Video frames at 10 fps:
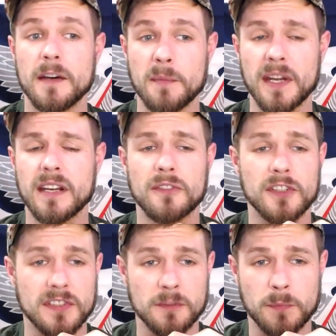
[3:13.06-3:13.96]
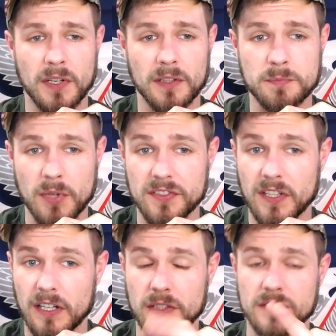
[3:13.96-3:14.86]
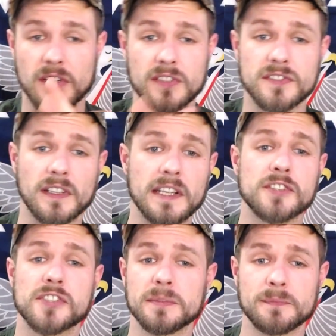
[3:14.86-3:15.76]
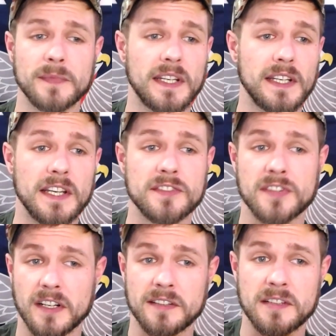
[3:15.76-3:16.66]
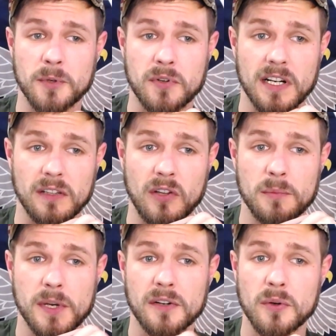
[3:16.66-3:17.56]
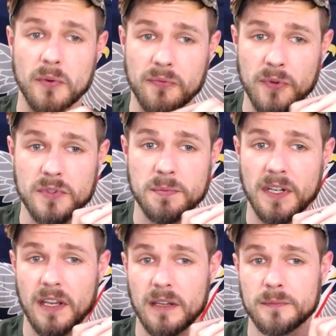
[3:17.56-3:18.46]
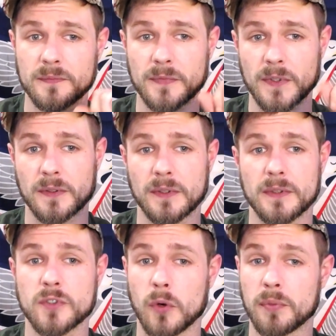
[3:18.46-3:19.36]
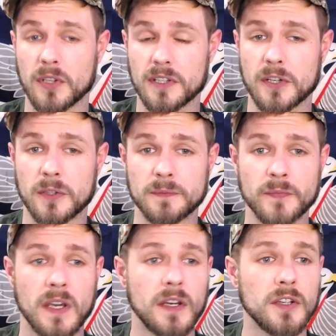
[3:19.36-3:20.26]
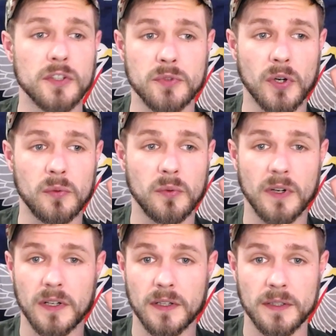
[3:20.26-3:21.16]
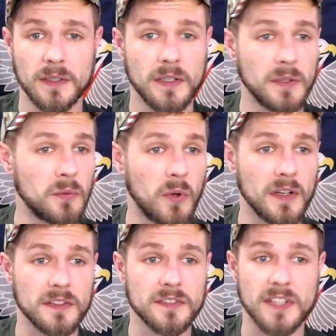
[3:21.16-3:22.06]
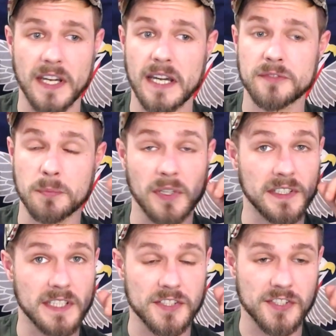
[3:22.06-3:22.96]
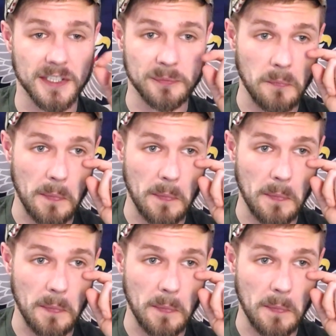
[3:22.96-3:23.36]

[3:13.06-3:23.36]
Many of us have been expressing our concerns to leadership, said a Democratic lawmaker who refused to be named, told Politico. You don't want to have to play catch-up.